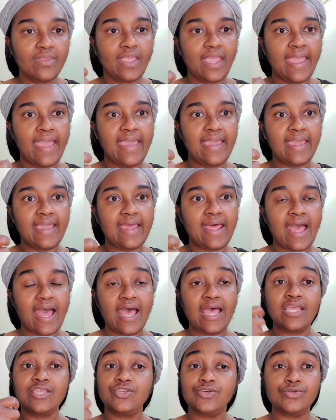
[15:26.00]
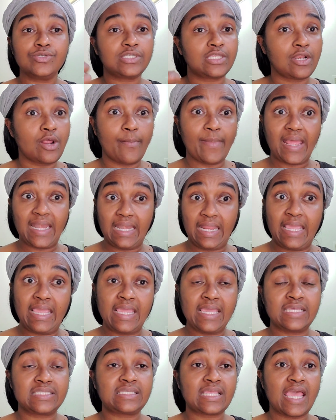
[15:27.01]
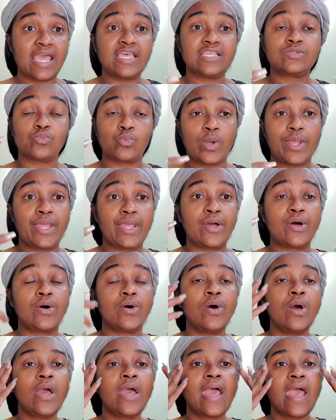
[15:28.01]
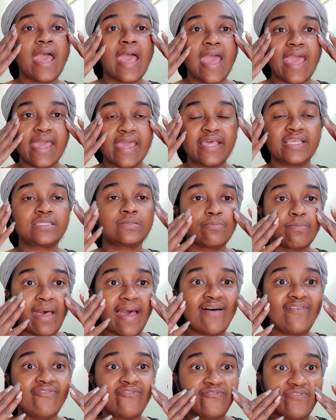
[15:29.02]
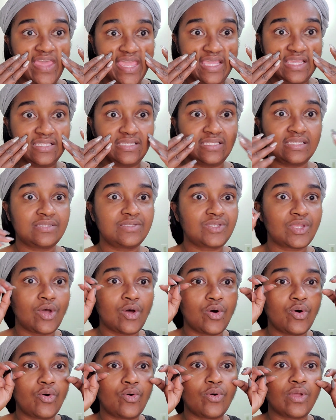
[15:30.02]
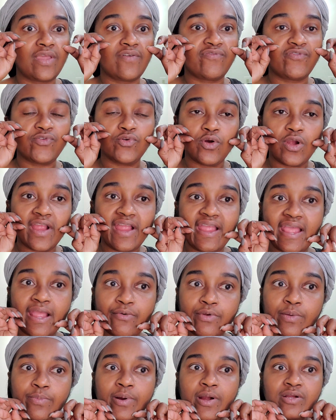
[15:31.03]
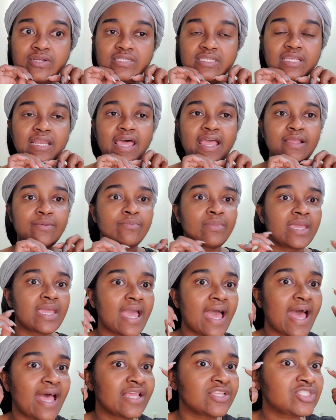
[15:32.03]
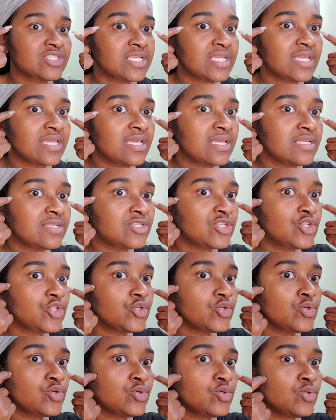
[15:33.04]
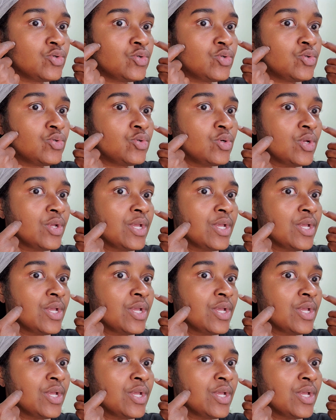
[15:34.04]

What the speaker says: and I use it on my legs as well as my face. So if you're a hairy person like me, I tend to